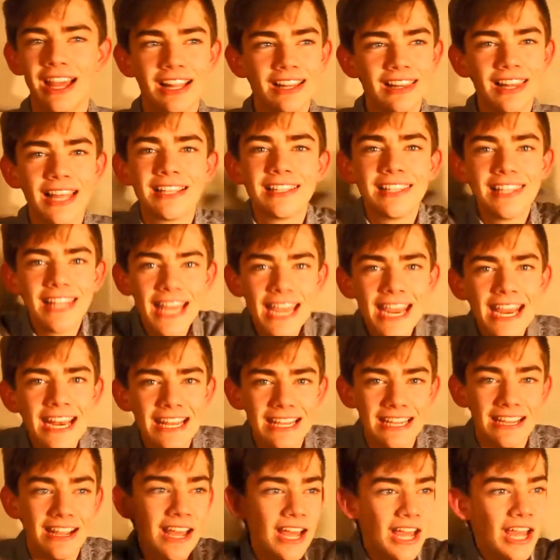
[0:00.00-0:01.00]
Like,
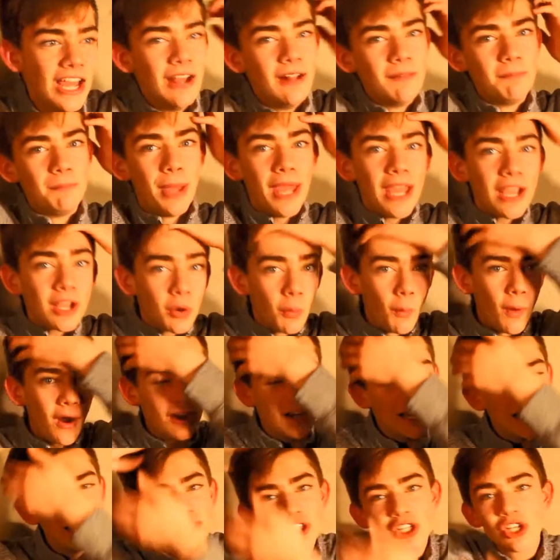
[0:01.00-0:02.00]
lady, pick
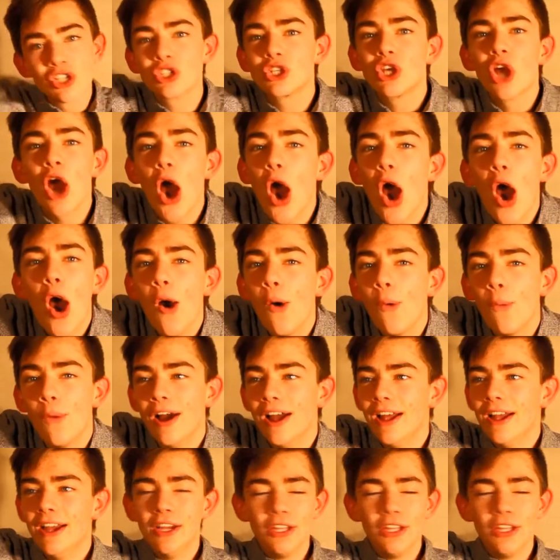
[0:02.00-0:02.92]
one and just go.